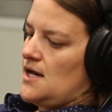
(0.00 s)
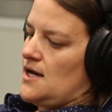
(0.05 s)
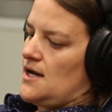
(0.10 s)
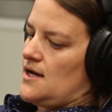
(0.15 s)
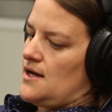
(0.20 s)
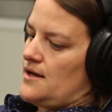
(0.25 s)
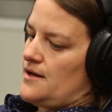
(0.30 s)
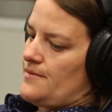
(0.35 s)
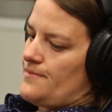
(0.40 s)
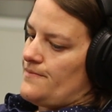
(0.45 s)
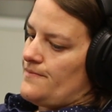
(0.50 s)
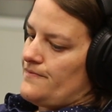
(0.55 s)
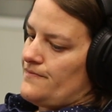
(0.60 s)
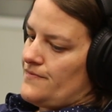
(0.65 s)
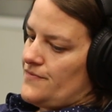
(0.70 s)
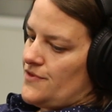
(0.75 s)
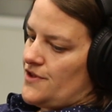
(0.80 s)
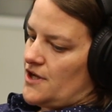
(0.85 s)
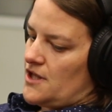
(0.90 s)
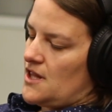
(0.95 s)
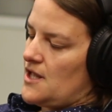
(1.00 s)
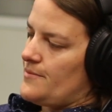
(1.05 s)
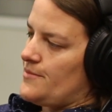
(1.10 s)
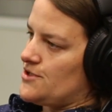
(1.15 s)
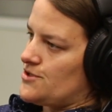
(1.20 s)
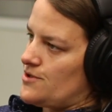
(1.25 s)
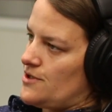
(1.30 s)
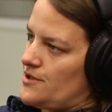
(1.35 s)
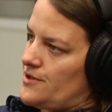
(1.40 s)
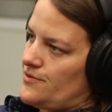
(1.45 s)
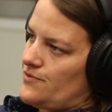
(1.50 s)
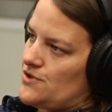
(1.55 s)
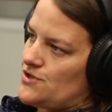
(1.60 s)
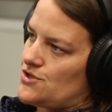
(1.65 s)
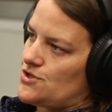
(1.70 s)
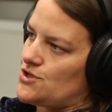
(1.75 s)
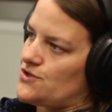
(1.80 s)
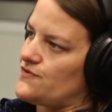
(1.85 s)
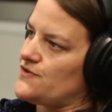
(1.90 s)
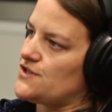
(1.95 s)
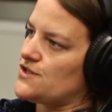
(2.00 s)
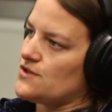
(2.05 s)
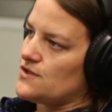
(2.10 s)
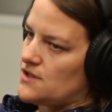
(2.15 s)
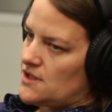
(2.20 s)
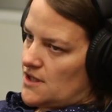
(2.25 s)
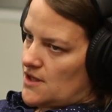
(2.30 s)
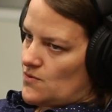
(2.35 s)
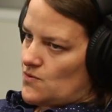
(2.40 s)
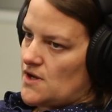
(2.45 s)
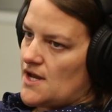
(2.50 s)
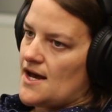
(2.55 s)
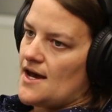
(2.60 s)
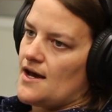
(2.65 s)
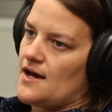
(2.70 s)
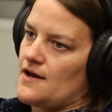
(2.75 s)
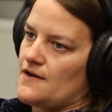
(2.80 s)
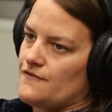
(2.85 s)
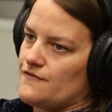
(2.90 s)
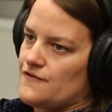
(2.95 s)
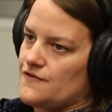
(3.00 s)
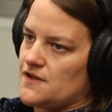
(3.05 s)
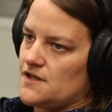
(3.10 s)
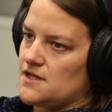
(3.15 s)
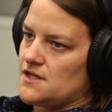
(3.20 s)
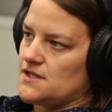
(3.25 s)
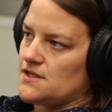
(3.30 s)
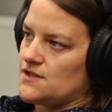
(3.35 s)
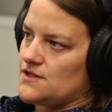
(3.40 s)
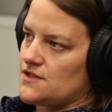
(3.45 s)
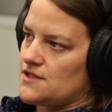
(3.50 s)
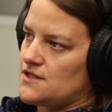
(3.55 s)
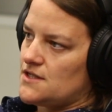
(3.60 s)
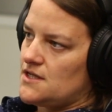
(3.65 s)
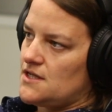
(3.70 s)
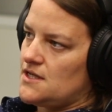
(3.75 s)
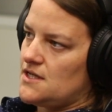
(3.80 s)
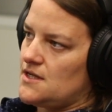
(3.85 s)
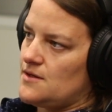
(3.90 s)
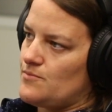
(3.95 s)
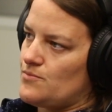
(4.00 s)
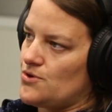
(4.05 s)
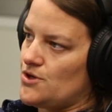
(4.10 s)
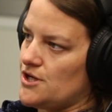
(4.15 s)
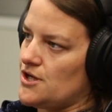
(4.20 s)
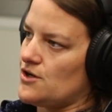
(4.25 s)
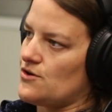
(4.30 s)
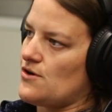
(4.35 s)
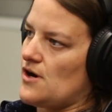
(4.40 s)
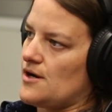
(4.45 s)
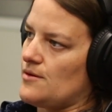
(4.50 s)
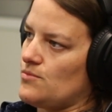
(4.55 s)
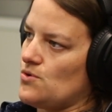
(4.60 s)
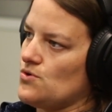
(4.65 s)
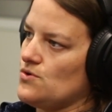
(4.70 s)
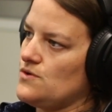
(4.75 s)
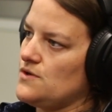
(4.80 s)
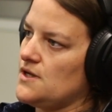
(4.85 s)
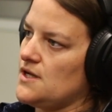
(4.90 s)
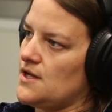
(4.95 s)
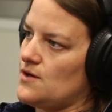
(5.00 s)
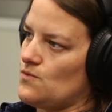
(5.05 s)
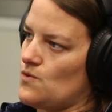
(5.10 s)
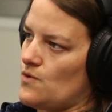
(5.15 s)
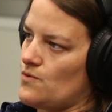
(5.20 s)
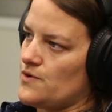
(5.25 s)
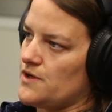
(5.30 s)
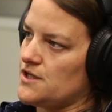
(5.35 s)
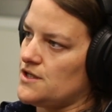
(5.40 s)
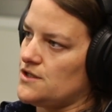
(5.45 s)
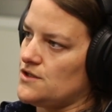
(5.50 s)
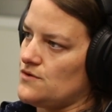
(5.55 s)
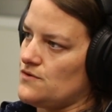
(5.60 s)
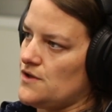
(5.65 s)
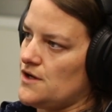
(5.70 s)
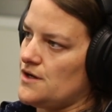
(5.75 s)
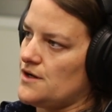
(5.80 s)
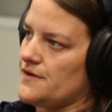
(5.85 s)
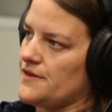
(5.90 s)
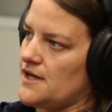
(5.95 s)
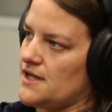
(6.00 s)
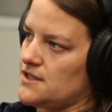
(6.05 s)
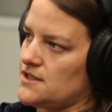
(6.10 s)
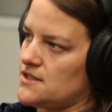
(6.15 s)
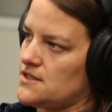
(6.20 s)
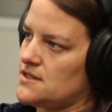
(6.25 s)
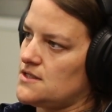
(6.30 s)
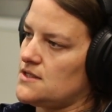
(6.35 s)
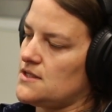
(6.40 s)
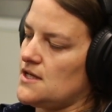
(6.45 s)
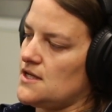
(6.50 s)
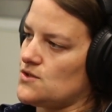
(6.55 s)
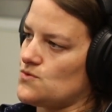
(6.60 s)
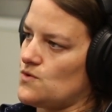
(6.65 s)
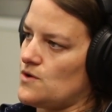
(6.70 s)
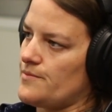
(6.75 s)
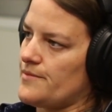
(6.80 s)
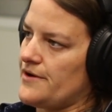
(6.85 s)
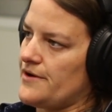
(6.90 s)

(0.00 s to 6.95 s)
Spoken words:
the Climate Start research facility that we have is pretty incredible in what we can do there, and that's where